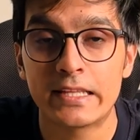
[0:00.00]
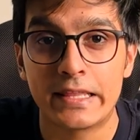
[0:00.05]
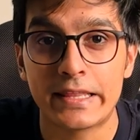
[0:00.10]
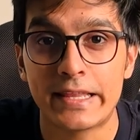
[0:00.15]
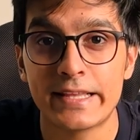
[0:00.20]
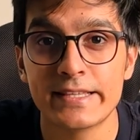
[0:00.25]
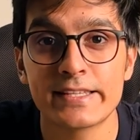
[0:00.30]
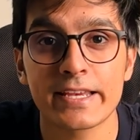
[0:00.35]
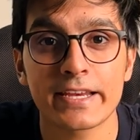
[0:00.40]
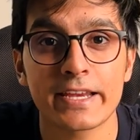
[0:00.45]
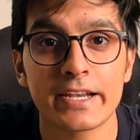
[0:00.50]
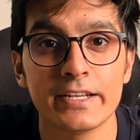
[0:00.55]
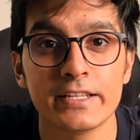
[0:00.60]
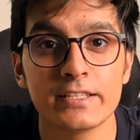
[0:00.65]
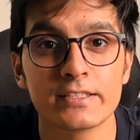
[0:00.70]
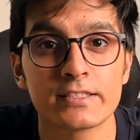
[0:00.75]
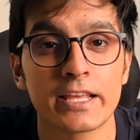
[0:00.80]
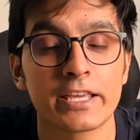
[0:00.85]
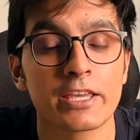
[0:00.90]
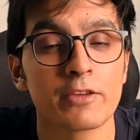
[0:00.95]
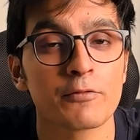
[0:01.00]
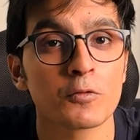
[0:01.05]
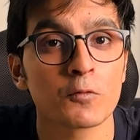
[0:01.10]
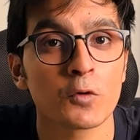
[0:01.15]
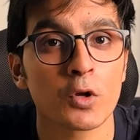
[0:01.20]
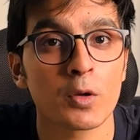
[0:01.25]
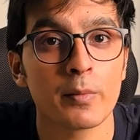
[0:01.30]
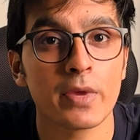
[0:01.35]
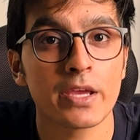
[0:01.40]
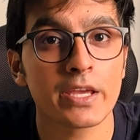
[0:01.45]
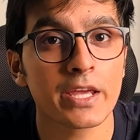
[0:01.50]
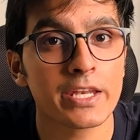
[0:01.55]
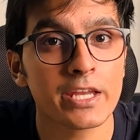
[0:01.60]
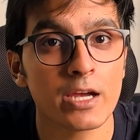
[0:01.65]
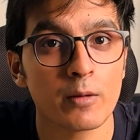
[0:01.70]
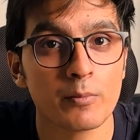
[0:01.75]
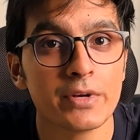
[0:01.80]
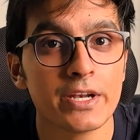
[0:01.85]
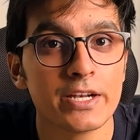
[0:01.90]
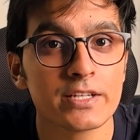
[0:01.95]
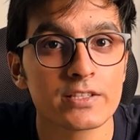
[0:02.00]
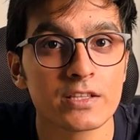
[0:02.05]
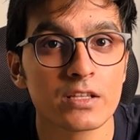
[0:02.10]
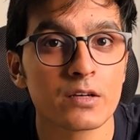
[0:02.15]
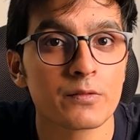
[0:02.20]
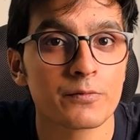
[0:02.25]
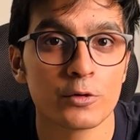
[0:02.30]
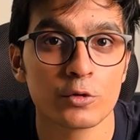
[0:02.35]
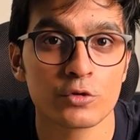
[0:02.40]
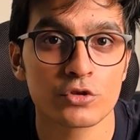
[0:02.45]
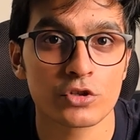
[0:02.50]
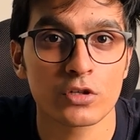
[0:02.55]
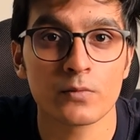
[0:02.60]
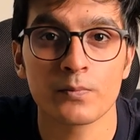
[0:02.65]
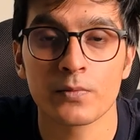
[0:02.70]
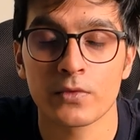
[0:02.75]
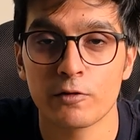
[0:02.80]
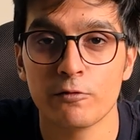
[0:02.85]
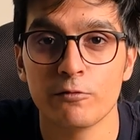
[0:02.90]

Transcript: Then second is like if you want to make any updates in the future,